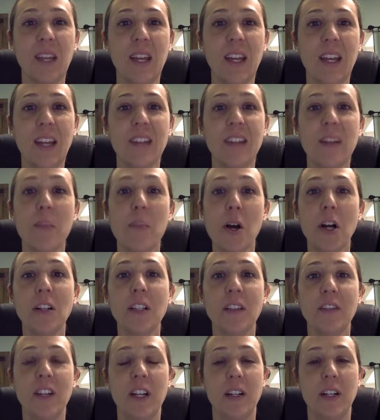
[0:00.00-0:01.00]
is a mark
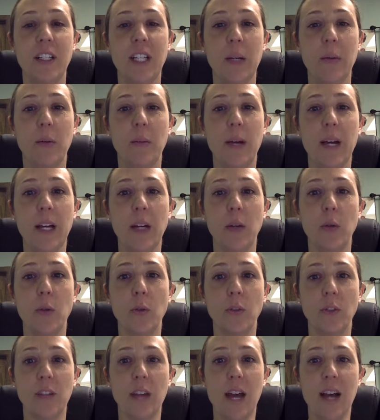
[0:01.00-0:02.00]
left on a table by a
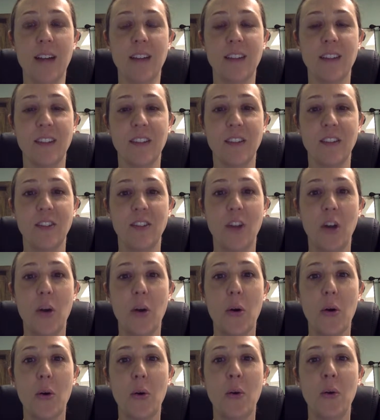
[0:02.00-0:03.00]
cold glass.
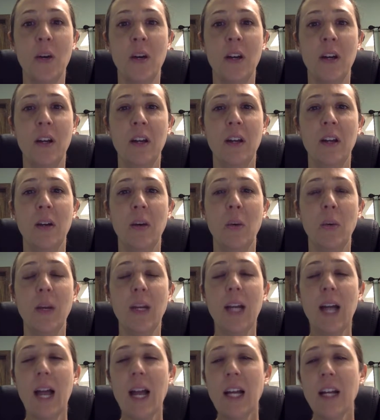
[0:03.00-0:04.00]
So we
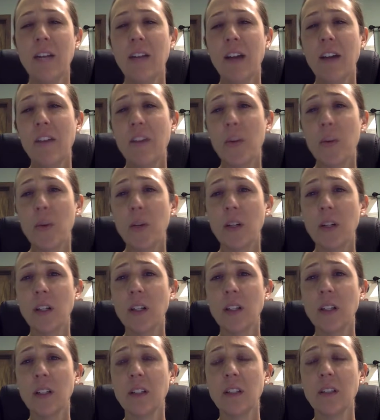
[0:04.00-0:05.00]
kind of have the
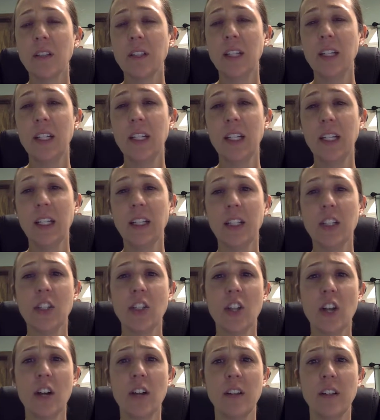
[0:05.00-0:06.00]
word in
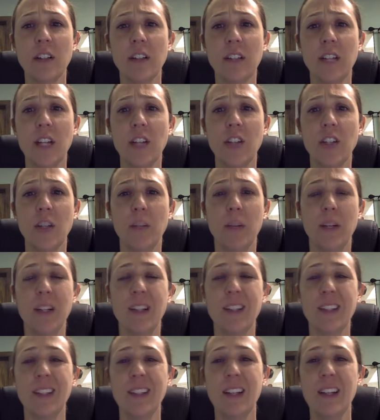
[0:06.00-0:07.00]
English, condensation, but
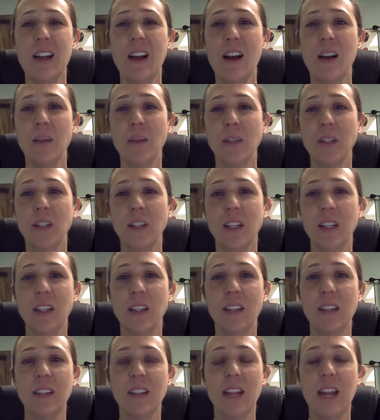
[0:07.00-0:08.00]
it's not really
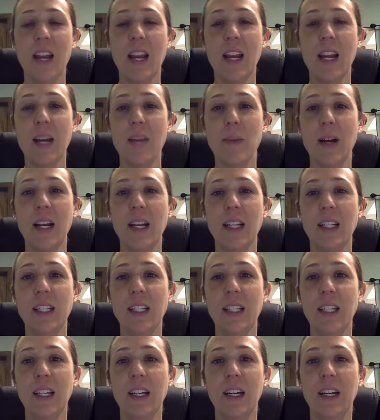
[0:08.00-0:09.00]
the same
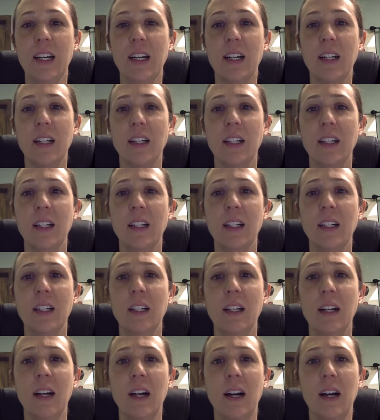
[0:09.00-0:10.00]
idea.
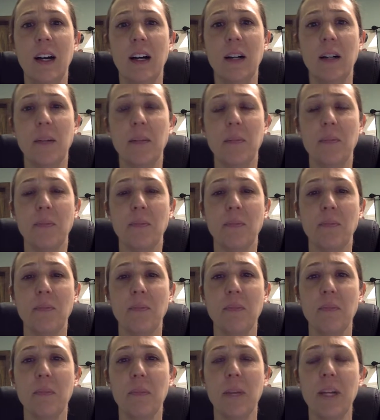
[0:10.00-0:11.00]

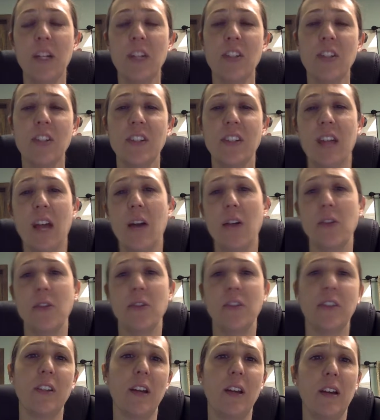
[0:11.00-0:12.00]
But it just
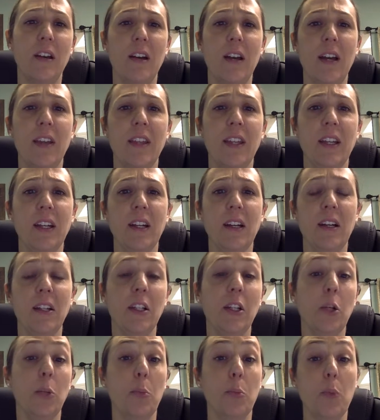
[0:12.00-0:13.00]
sounds, I think, a
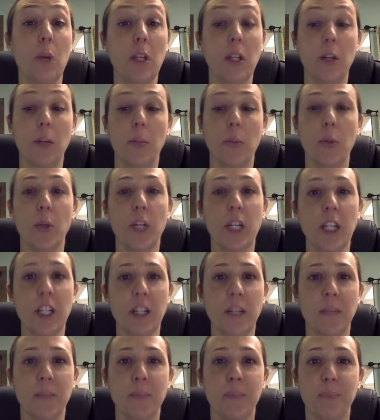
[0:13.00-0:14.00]
little
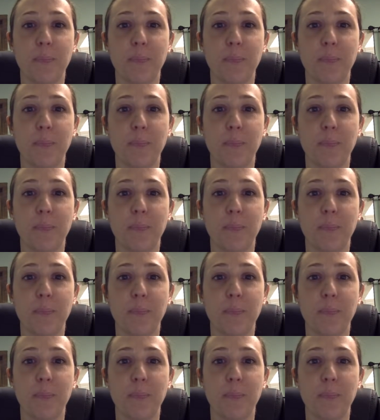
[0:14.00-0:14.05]
prettier.